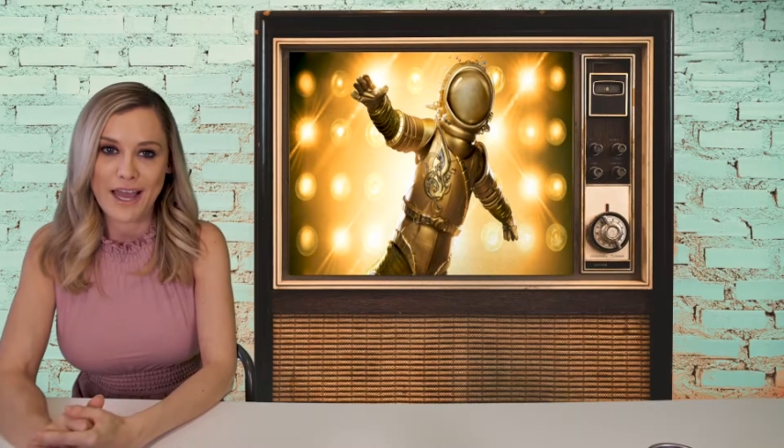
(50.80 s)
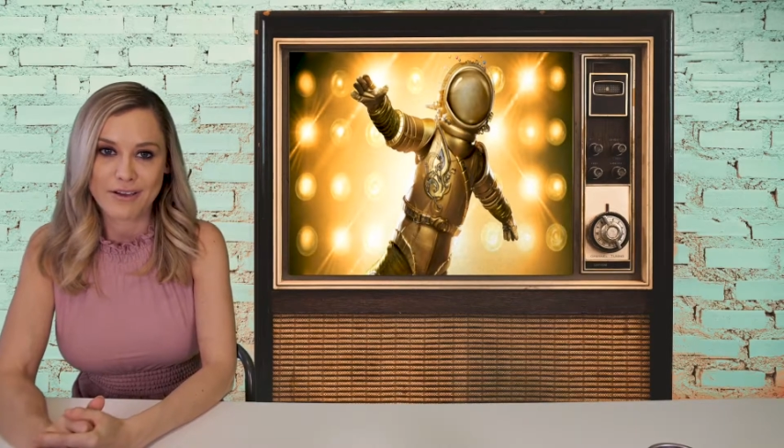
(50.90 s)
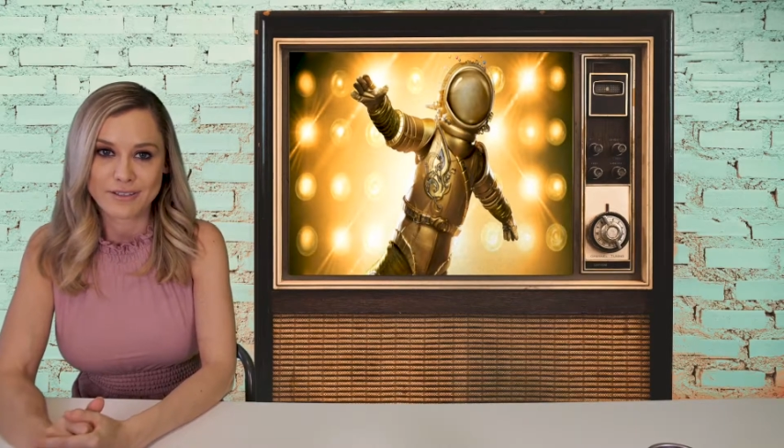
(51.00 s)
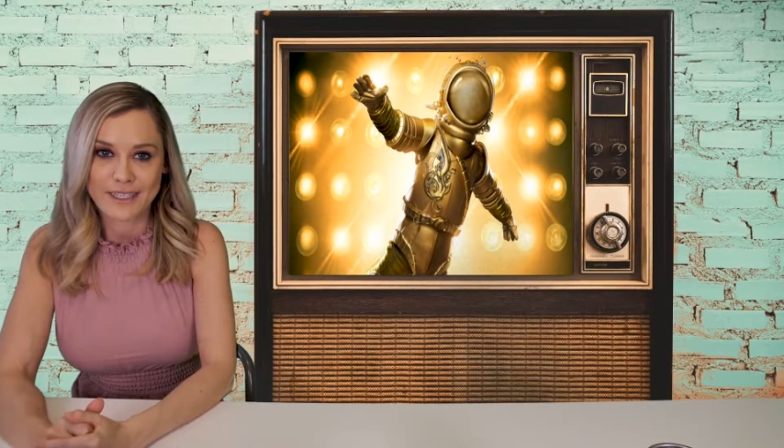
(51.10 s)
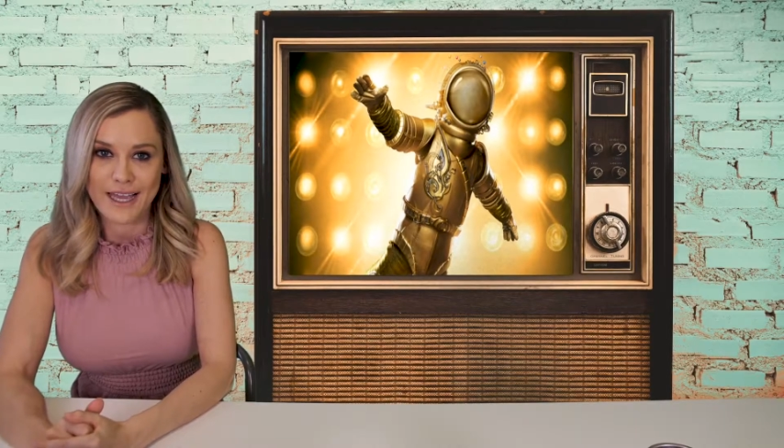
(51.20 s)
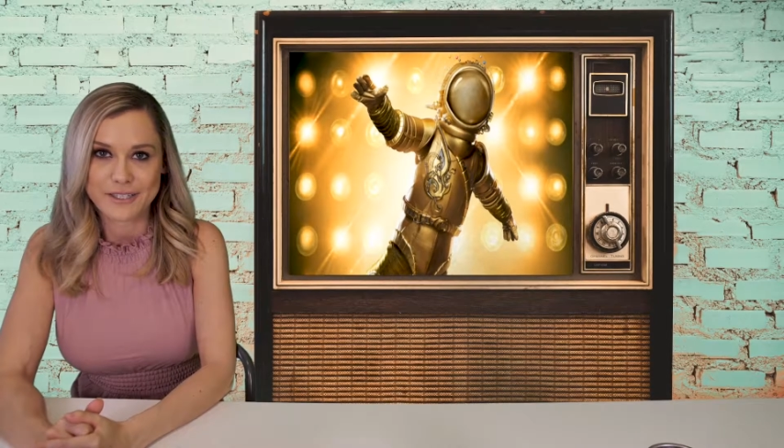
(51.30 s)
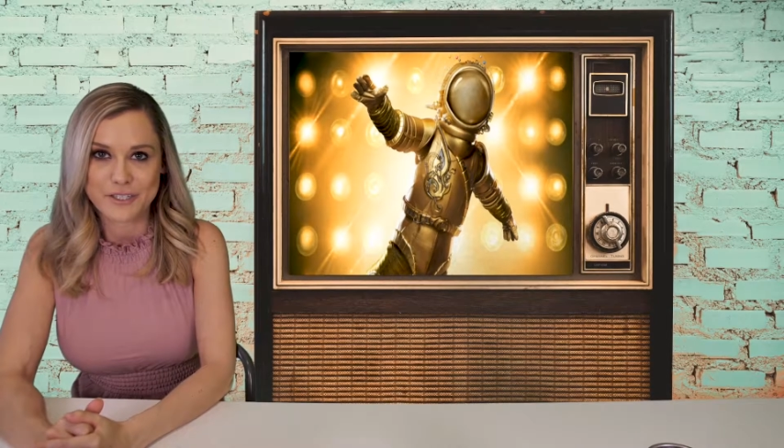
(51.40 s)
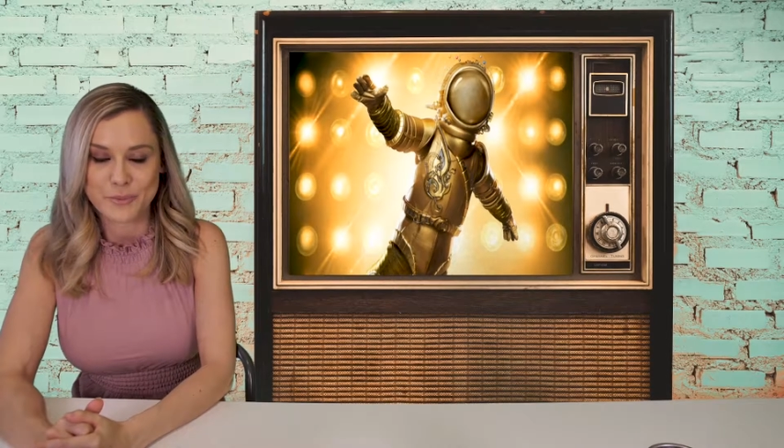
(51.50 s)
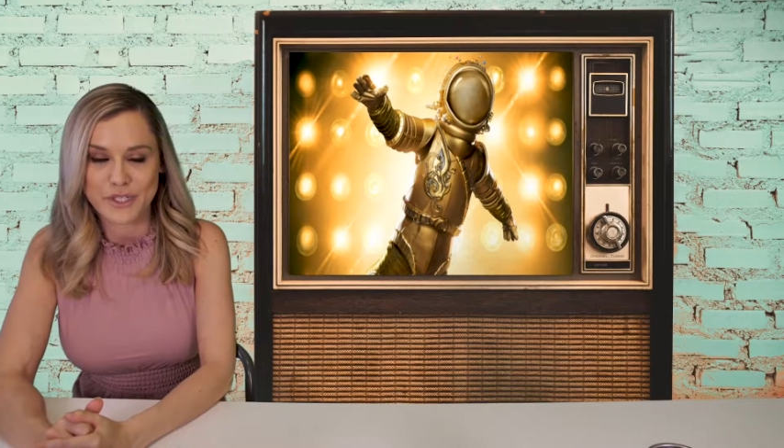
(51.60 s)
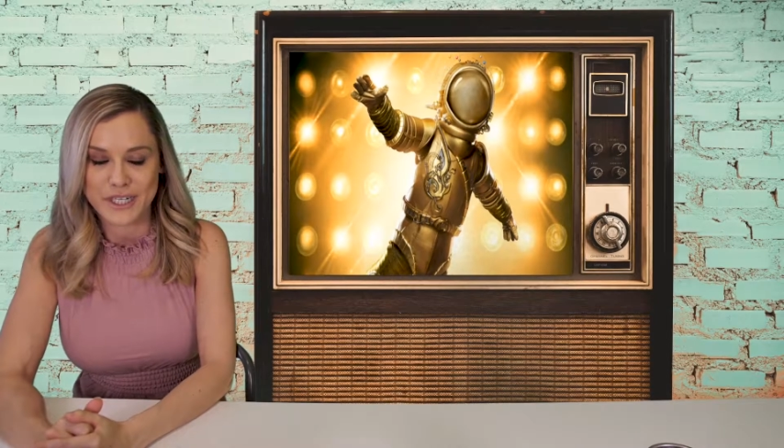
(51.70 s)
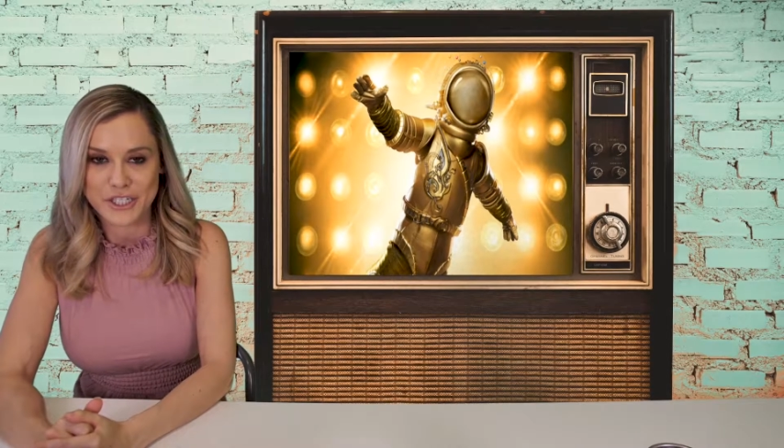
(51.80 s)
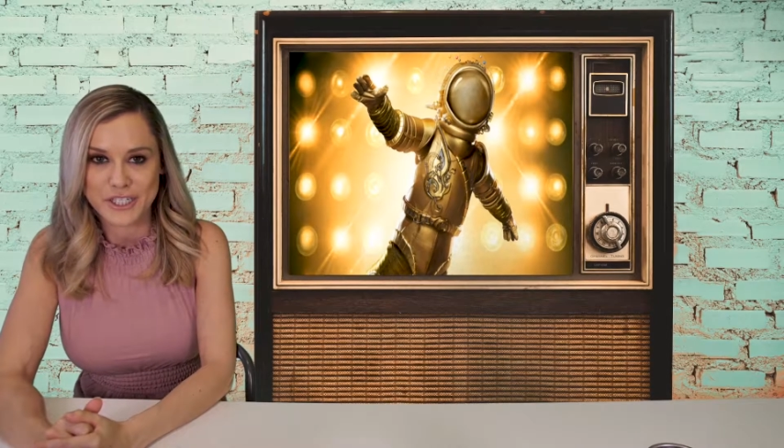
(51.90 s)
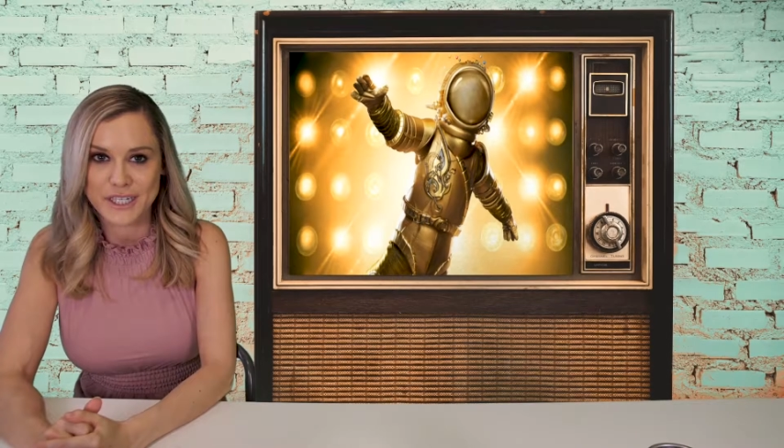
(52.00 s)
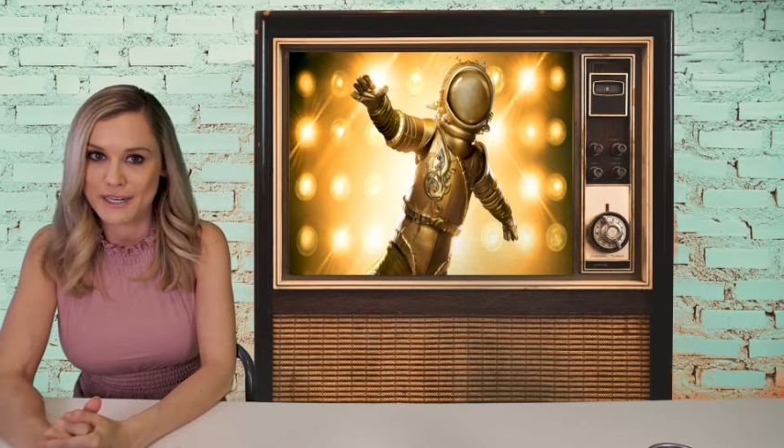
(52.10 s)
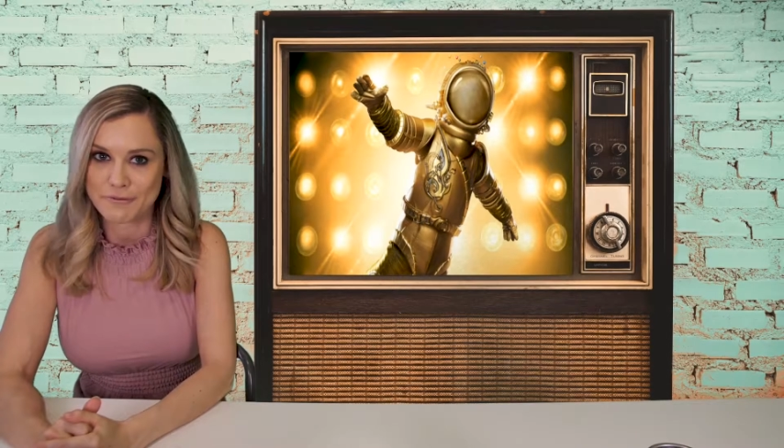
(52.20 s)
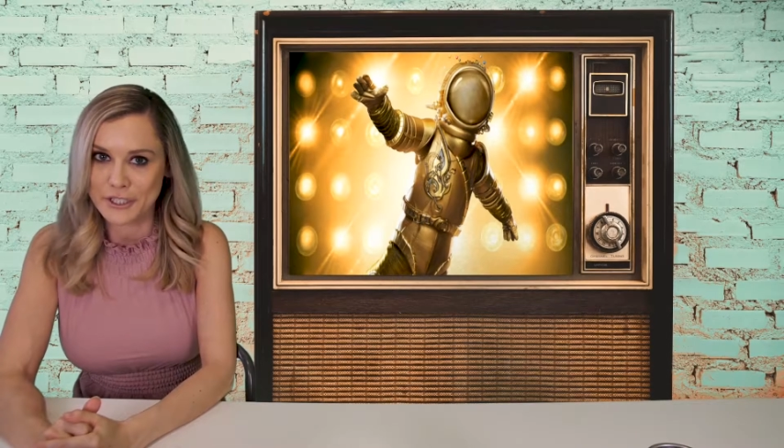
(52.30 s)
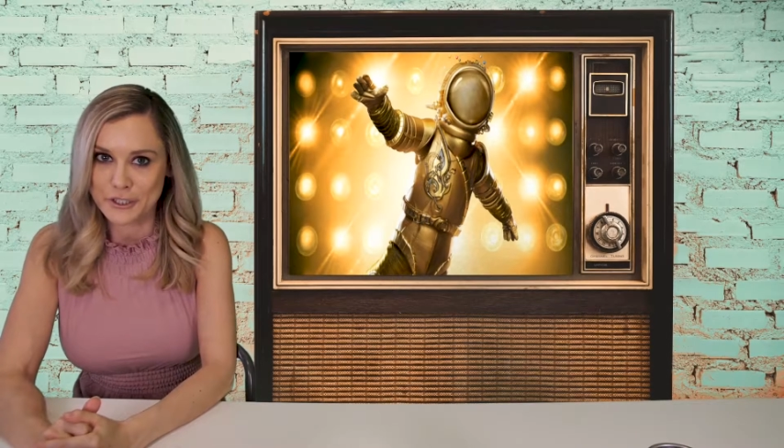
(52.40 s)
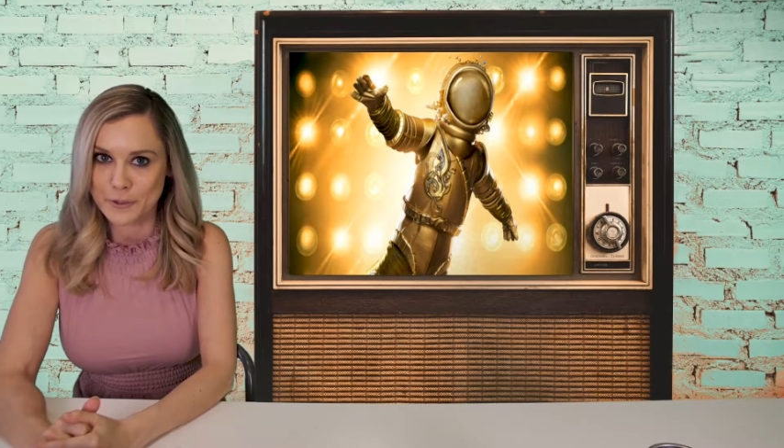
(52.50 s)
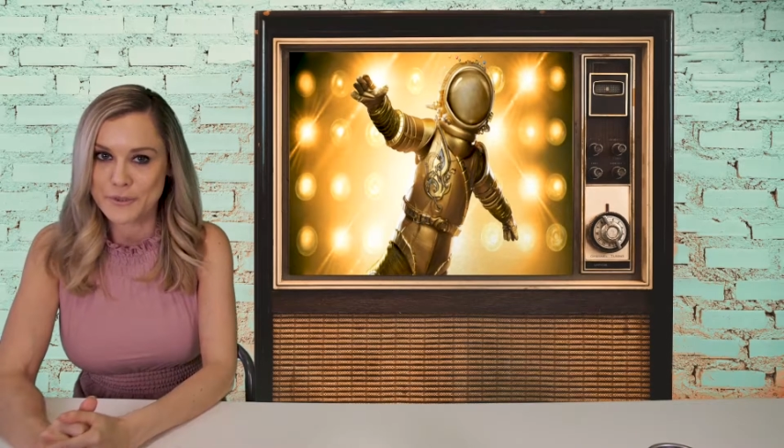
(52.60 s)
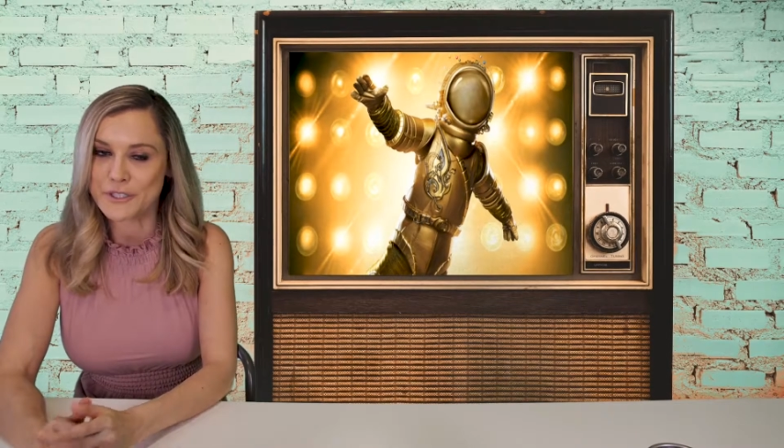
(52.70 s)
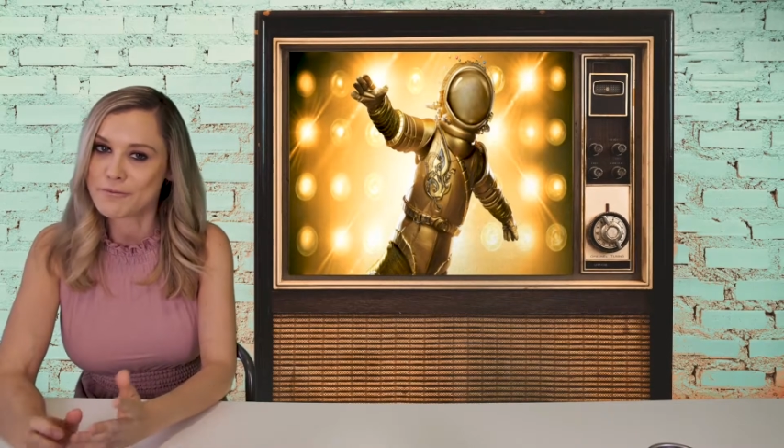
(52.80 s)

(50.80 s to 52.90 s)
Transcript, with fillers: outlandish prediction in every group,